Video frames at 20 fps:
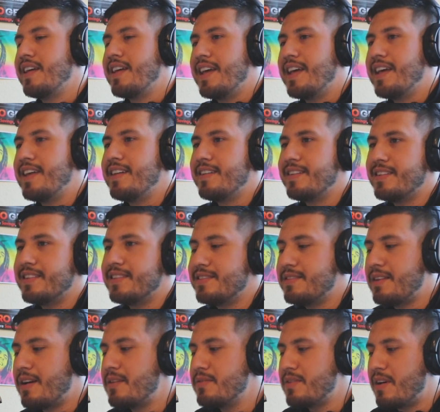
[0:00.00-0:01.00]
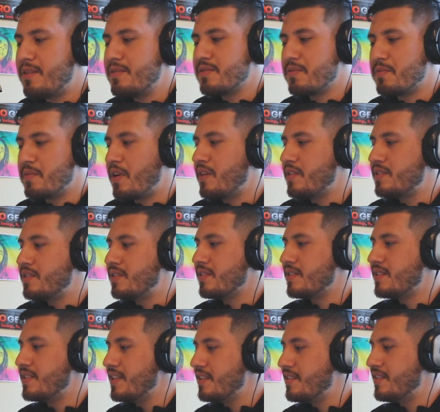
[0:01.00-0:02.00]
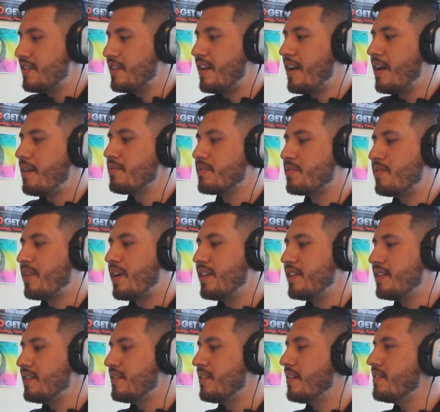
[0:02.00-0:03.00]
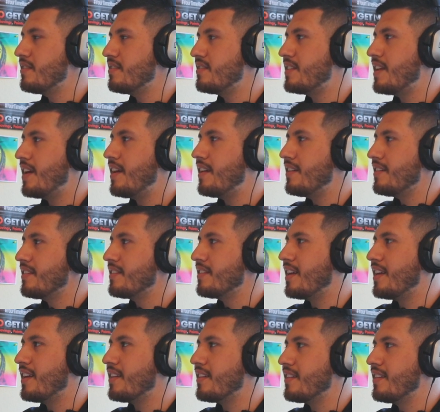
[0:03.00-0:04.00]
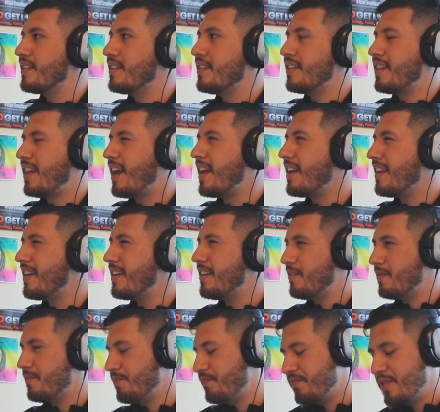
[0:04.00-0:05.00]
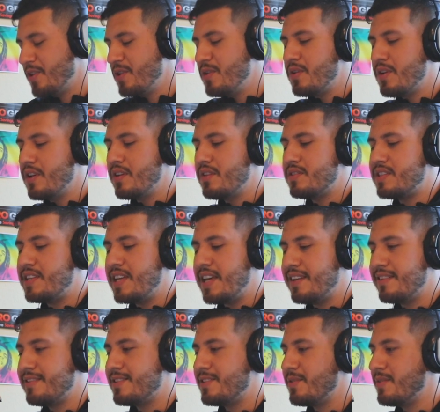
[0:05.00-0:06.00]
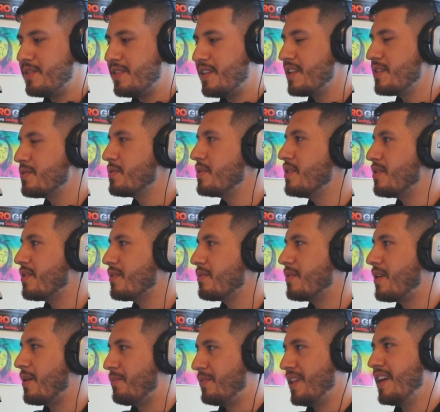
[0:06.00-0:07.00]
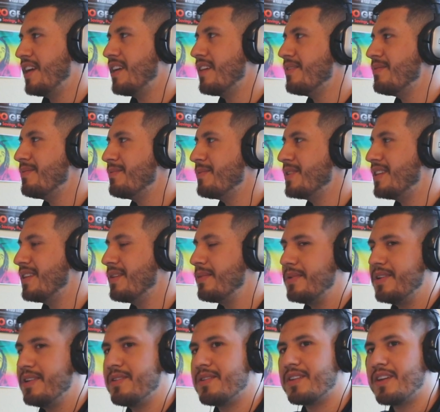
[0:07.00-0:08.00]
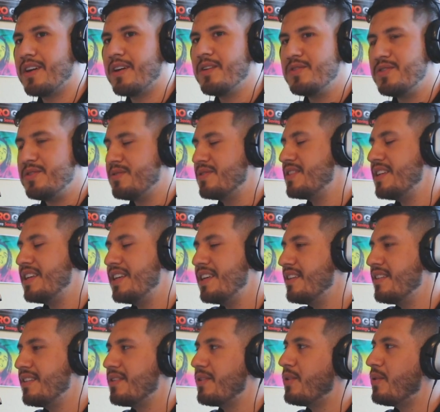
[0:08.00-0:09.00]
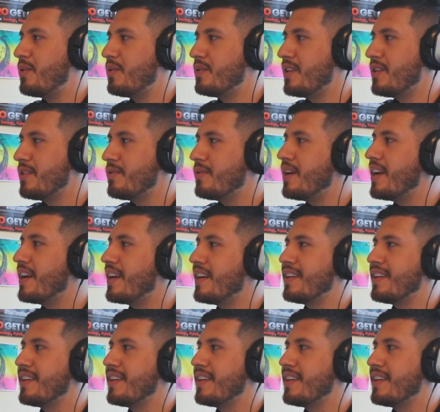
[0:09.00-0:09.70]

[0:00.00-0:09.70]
And so I was a volunteer assistant, and I was finally understanding like you don't understand certain things when you're a player, but then when you're a coach, you see it in a whole another way.